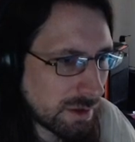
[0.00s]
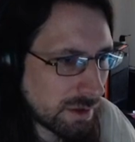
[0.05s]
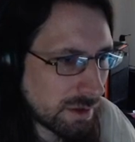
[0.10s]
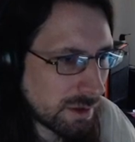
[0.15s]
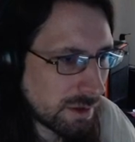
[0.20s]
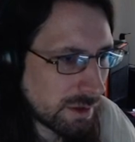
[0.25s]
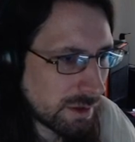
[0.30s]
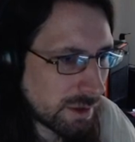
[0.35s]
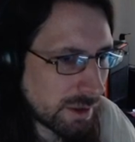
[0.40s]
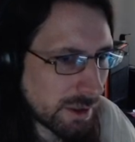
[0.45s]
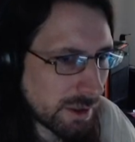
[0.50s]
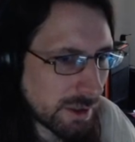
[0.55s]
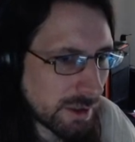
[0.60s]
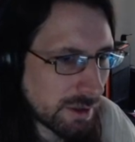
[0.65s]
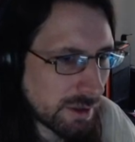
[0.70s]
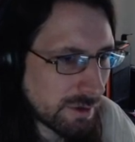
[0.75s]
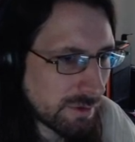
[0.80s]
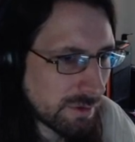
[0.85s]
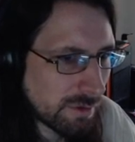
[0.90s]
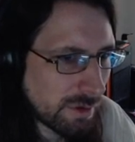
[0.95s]
Uh,
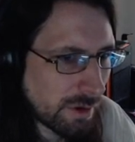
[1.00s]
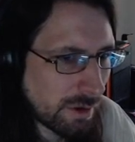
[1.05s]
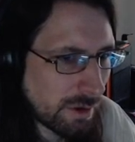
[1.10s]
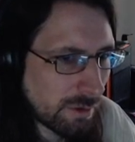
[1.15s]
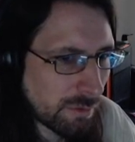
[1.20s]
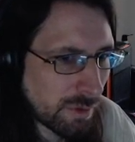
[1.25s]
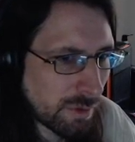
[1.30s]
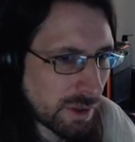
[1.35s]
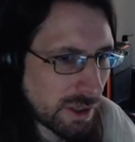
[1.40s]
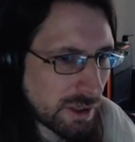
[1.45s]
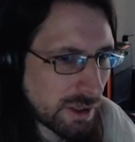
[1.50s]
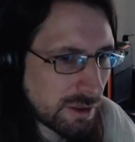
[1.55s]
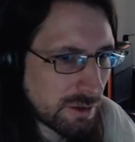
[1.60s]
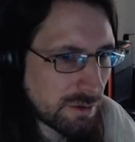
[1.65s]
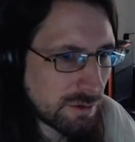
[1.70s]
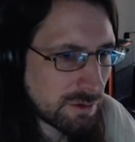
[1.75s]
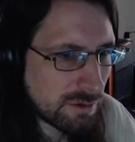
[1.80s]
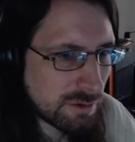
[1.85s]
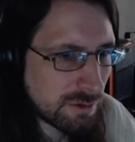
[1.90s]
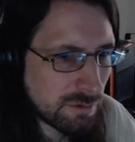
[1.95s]
oh, we need to
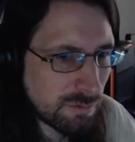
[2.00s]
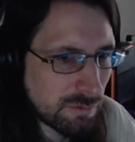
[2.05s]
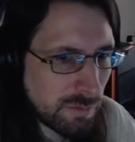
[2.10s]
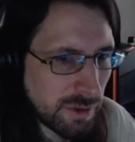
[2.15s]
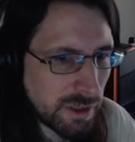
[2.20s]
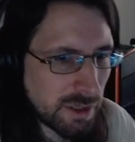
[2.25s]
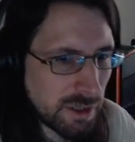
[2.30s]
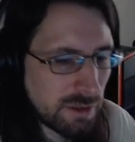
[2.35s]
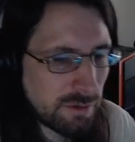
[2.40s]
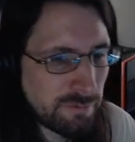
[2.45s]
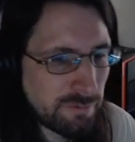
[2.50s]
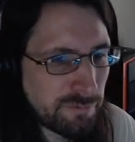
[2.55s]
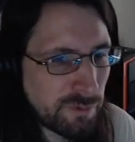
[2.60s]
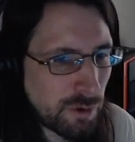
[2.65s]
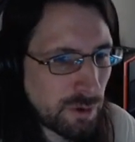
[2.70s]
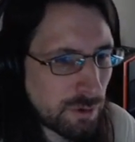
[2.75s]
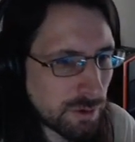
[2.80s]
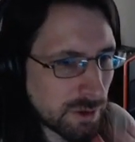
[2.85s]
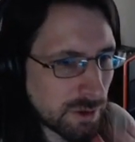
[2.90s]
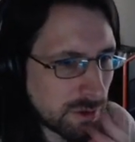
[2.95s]
we need
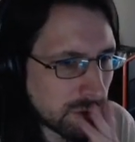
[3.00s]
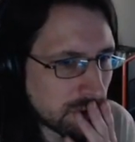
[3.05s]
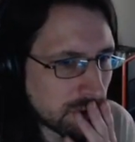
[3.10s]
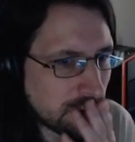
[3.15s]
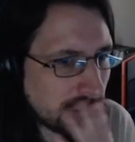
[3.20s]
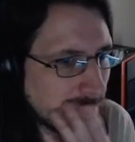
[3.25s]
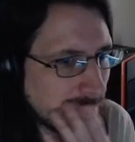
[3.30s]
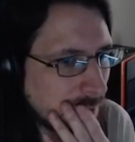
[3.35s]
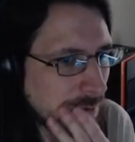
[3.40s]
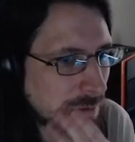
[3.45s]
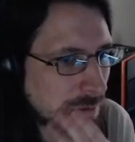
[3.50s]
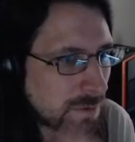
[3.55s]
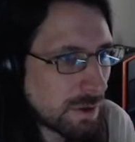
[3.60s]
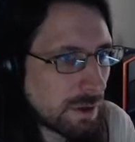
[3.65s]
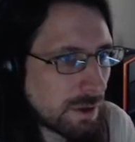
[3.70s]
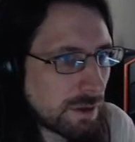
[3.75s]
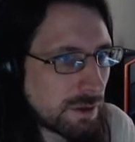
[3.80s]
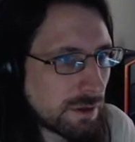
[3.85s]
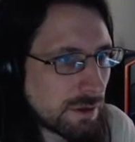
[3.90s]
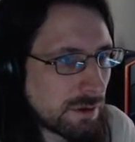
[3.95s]
default constructors
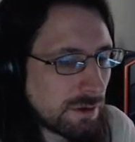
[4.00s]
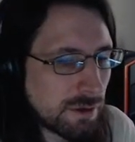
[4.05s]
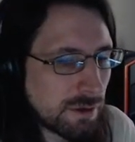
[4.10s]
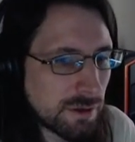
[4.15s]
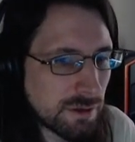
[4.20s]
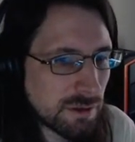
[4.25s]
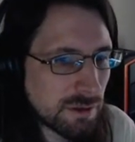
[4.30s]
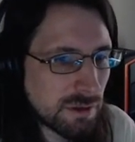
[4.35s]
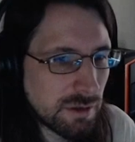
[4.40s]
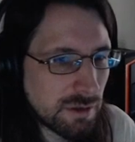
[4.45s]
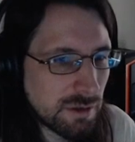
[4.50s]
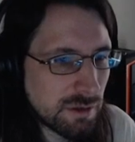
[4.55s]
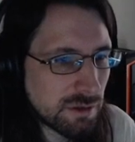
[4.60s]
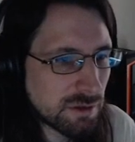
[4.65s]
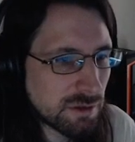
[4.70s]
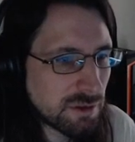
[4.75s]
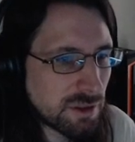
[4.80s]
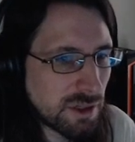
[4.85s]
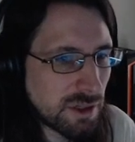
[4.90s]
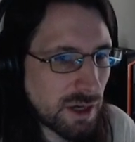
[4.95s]
on this
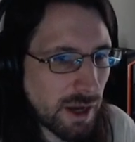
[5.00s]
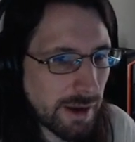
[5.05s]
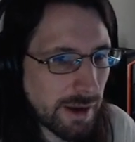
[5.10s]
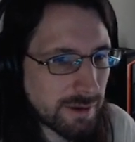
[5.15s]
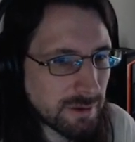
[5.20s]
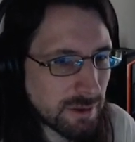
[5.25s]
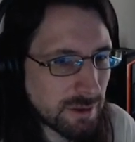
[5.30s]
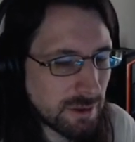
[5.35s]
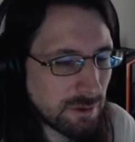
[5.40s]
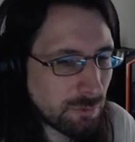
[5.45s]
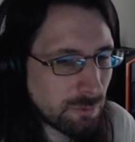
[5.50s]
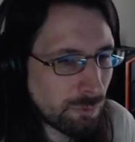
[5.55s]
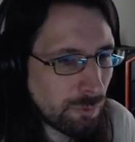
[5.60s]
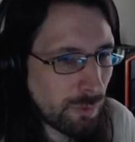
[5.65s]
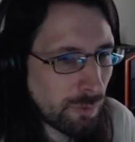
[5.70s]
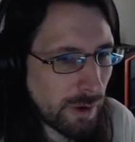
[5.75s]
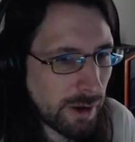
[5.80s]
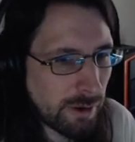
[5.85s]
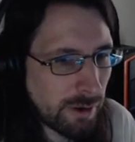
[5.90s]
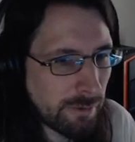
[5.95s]
C S as
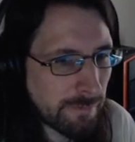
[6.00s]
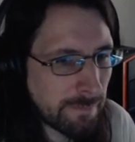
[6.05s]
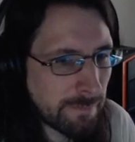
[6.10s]
well.